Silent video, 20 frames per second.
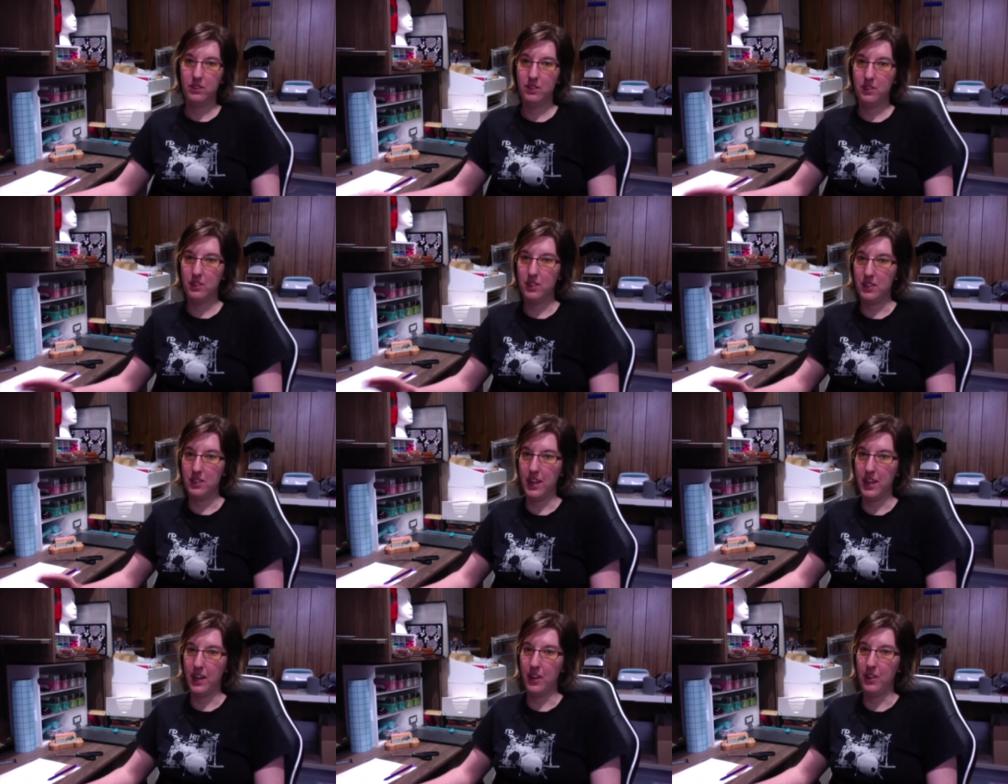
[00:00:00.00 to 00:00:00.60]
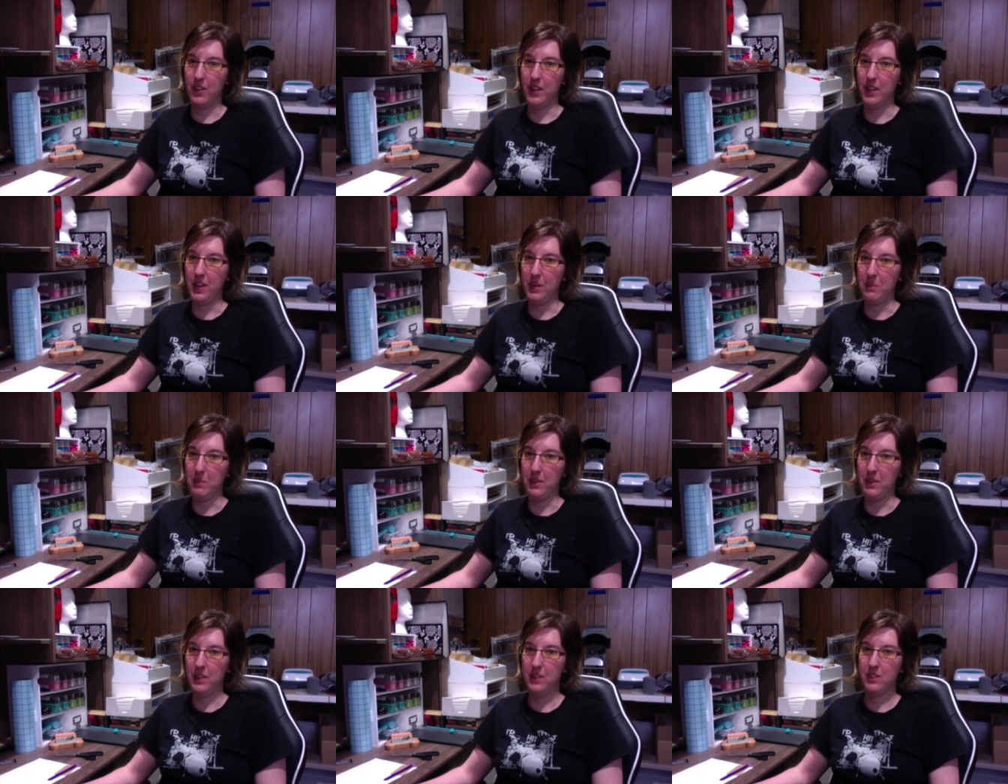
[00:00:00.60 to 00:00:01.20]
to tell
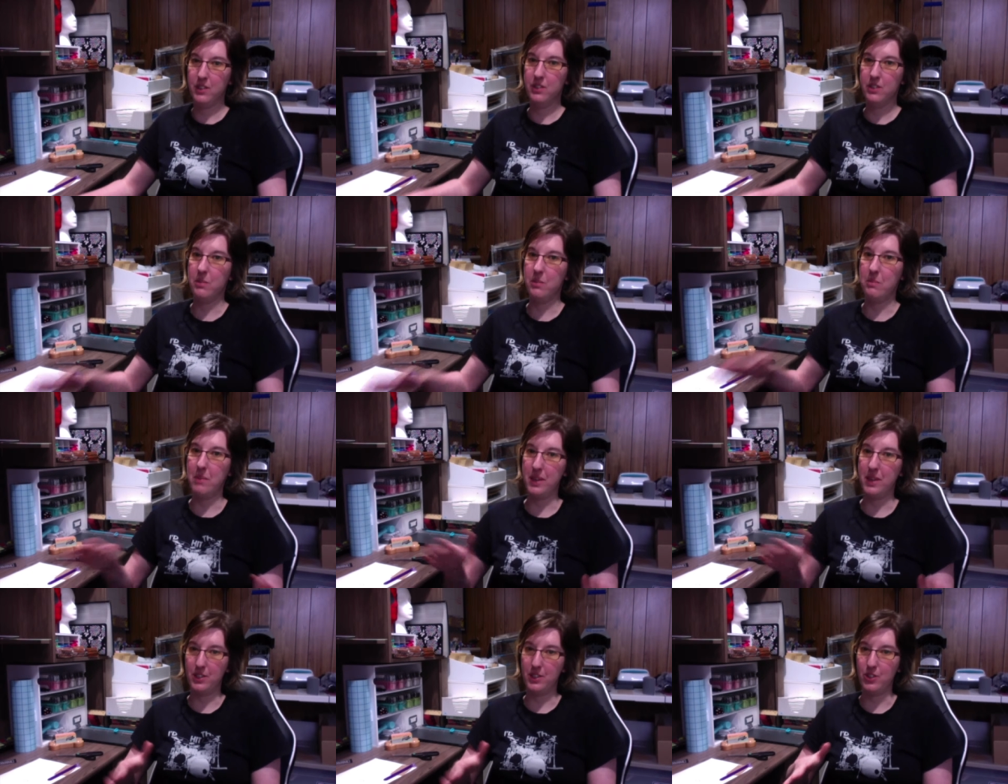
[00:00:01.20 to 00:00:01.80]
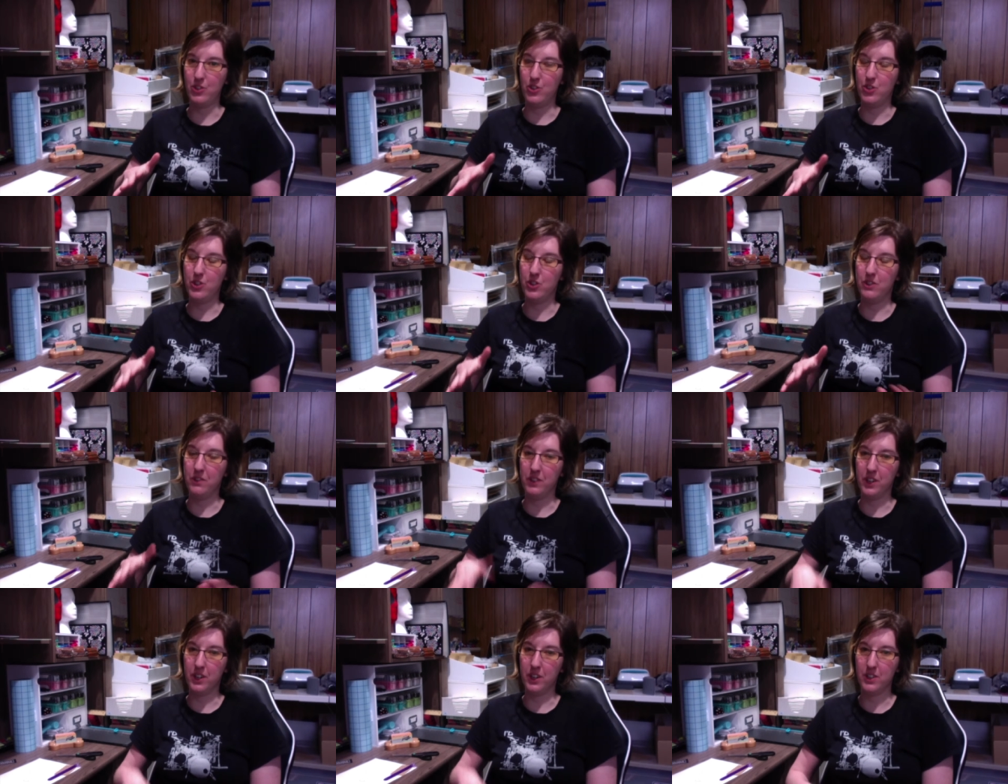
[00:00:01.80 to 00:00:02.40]
them to message you
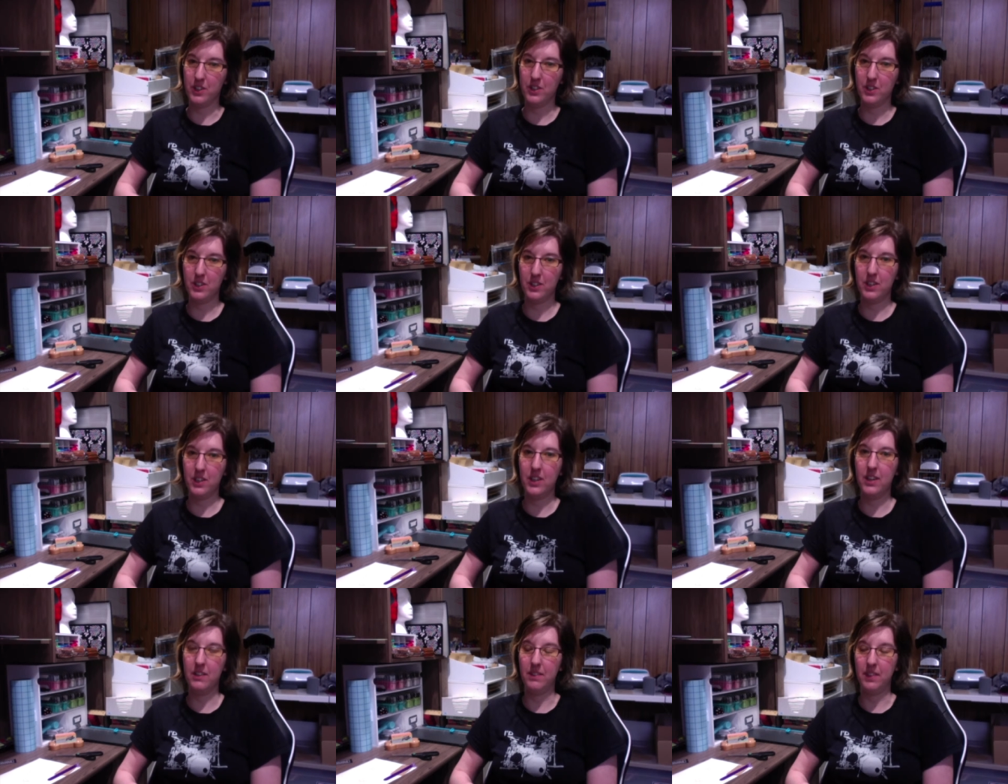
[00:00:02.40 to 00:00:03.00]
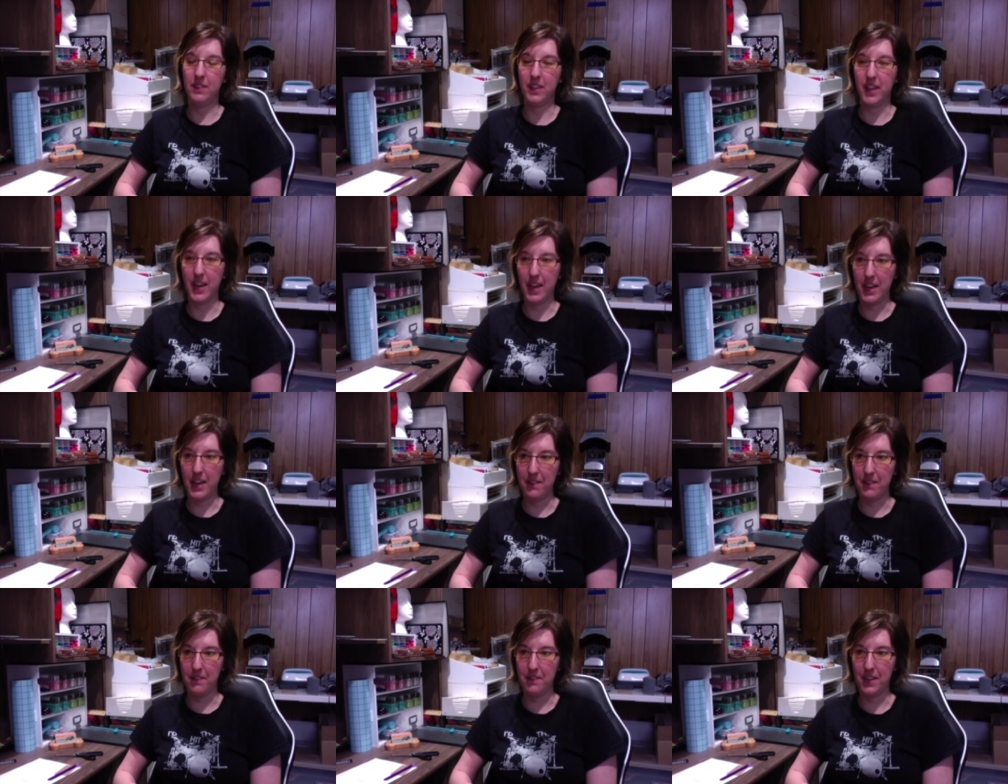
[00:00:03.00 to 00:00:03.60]
first if they
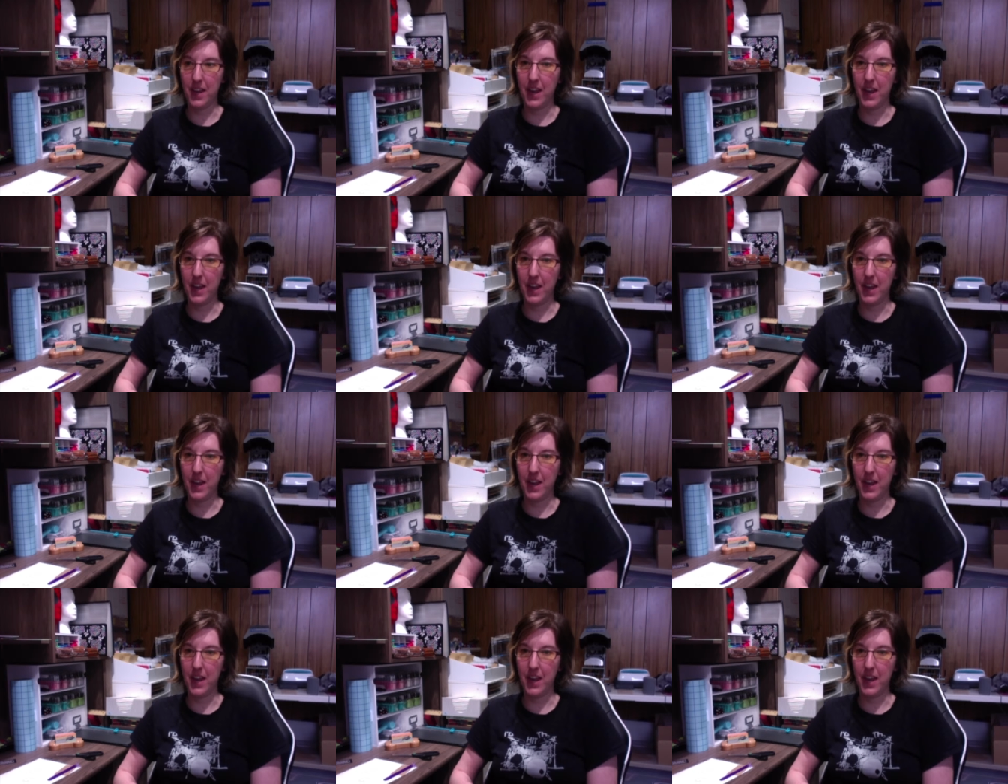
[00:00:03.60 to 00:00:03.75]
have